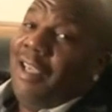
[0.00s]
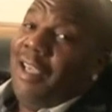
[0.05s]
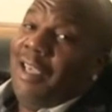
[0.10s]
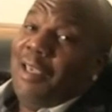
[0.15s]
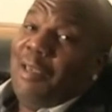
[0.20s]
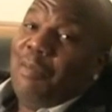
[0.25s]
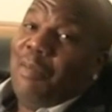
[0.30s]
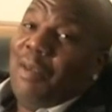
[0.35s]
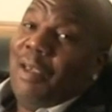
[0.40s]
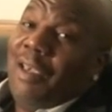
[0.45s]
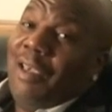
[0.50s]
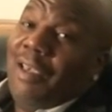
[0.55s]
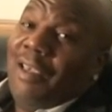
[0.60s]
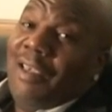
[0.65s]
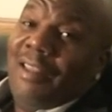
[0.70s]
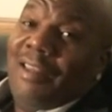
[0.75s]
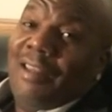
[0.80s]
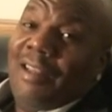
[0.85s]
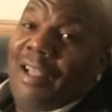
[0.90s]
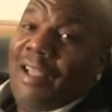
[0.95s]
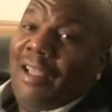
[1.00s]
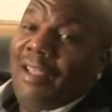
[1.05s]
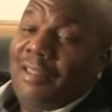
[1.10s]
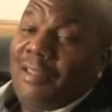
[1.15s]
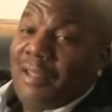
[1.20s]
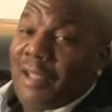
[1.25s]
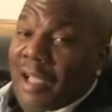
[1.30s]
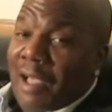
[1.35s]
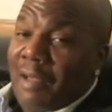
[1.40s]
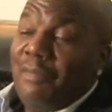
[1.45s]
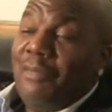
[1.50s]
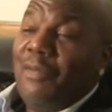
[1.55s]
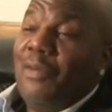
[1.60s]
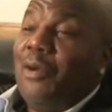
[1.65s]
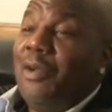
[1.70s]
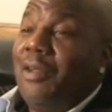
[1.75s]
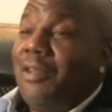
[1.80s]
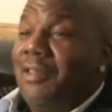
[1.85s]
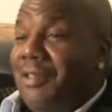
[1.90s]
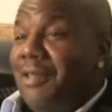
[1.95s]
Hey man, I'm
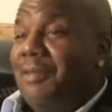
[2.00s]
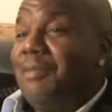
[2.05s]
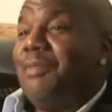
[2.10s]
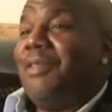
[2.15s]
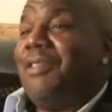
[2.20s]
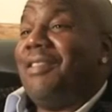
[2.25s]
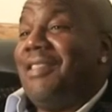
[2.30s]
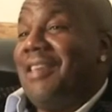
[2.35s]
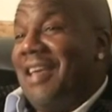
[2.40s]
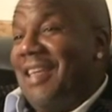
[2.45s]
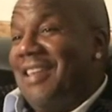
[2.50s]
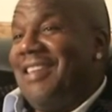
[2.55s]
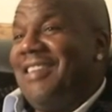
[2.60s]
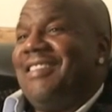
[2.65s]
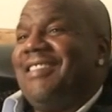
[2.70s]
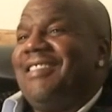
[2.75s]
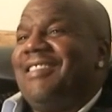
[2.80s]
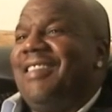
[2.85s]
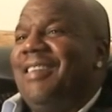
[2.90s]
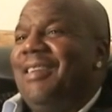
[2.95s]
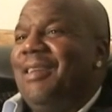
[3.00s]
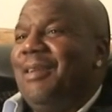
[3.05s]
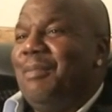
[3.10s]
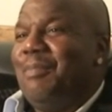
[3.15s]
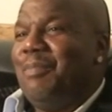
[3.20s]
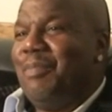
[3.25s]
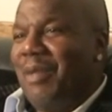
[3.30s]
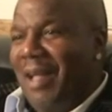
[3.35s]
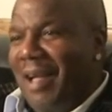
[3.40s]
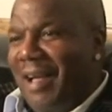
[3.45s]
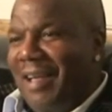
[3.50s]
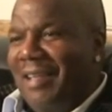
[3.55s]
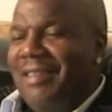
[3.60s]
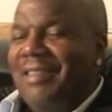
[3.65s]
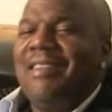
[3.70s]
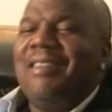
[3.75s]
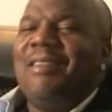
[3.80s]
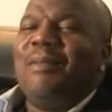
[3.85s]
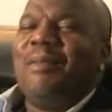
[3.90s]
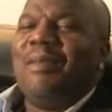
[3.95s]
very sympathetic to the plot
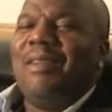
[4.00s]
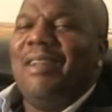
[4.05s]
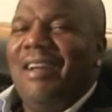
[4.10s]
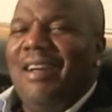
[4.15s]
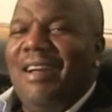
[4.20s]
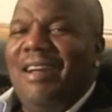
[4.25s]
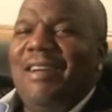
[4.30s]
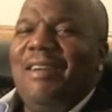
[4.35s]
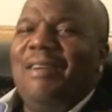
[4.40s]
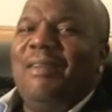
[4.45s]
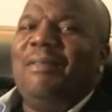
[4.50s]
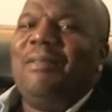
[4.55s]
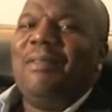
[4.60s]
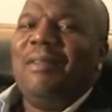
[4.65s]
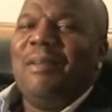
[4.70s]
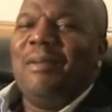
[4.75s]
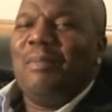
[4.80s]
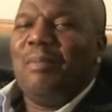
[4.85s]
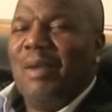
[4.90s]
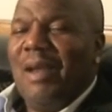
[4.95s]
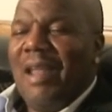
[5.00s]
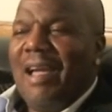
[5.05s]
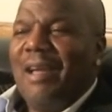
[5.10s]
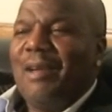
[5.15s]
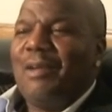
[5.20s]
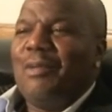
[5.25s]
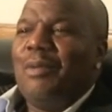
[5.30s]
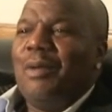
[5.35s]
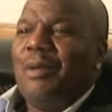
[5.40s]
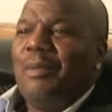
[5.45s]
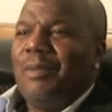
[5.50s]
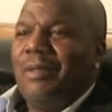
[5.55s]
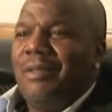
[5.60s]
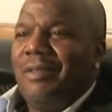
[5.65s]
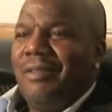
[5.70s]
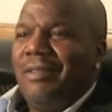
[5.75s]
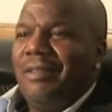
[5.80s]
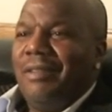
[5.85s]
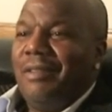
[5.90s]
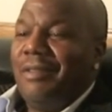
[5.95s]
of Black Women.
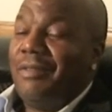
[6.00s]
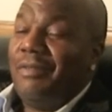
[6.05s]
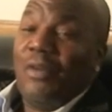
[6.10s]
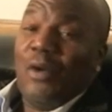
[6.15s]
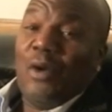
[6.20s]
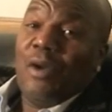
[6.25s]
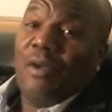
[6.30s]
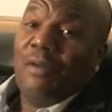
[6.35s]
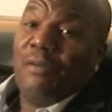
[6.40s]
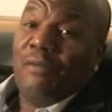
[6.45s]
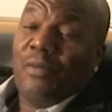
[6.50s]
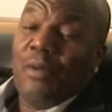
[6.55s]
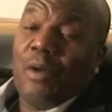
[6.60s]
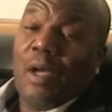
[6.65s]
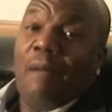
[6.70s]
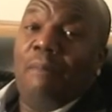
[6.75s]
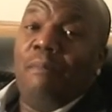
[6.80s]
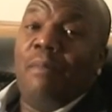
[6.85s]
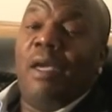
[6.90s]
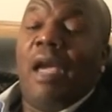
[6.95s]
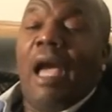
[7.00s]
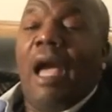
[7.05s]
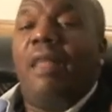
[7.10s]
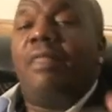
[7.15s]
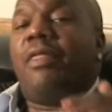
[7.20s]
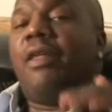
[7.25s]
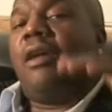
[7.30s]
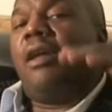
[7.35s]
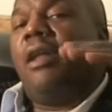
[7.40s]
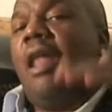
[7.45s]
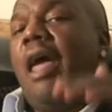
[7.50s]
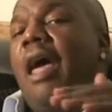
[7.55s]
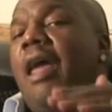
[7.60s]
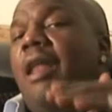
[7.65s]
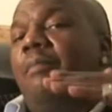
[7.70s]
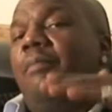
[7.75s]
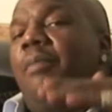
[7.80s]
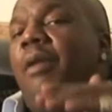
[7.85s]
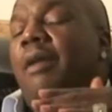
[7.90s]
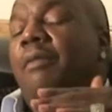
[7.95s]
Very, I mean, I think a
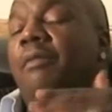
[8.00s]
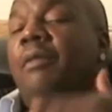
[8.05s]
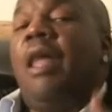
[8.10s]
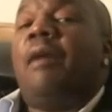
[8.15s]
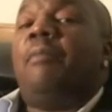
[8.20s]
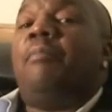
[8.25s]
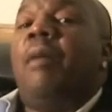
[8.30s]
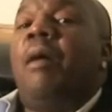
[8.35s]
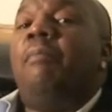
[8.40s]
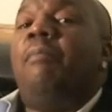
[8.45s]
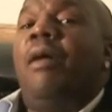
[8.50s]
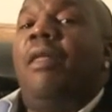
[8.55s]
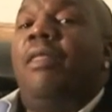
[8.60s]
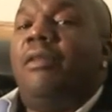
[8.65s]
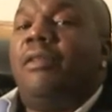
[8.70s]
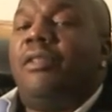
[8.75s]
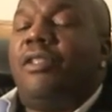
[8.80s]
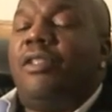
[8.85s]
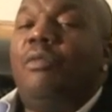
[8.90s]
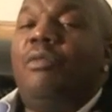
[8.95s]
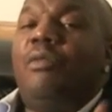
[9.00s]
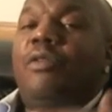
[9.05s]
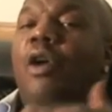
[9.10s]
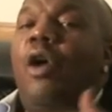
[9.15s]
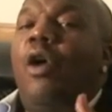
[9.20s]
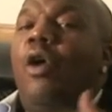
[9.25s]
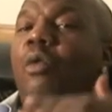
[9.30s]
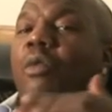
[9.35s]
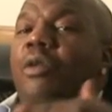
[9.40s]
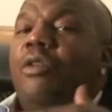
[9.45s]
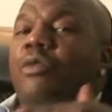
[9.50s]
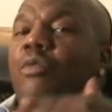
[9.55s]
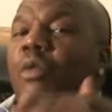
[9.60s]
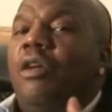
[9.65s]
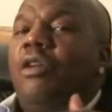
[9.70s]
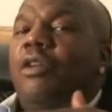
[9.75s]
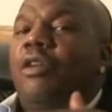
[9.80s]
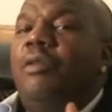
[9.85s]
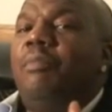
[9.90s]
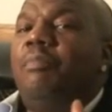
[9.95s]
lot of, like my mother, she was always
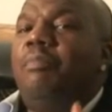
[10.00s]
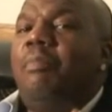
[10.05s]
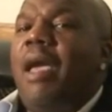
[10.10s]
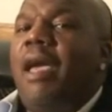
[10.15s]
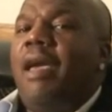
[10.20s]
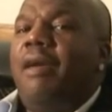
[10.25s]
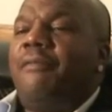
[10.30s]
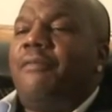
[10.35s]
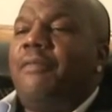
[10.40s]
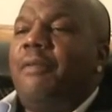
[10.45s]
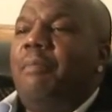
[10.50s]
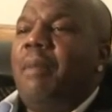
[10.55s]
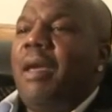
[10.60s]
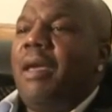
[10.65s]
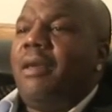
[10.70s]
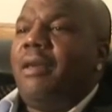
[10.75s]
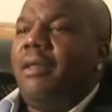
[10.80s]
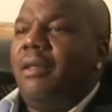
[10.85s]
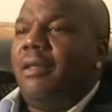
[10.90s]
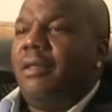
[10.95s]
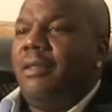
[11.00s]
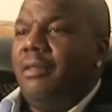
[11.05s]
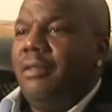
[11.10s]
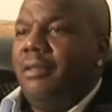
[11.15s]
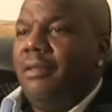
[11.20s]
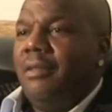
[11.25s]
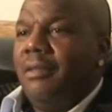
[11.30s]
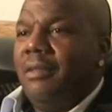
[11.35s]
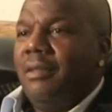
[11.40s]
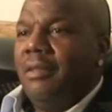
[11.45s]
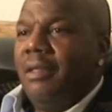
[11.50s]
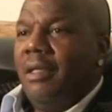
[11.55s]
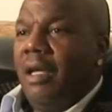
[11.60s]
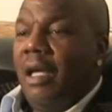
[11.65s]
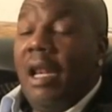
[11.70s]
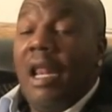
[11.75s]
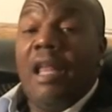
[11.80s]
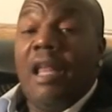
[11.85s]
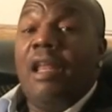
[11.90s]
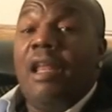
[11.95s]
one good man for making
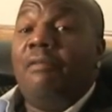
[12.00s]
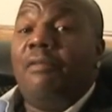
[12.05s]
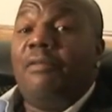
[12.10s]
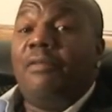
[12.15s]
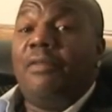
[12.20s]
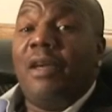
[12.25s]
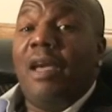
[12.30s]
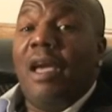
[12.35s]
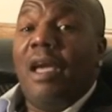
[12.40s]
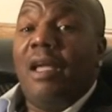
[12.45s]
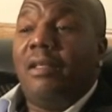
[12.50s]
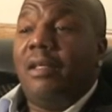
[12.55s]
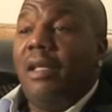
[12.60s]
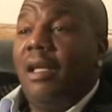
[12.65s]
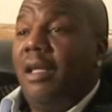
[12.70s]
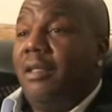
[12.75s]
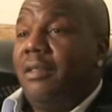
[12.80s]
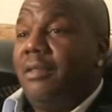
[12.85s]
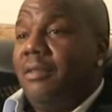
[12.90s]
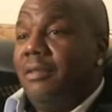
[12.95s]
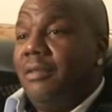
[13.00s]
it, and I never forgot that.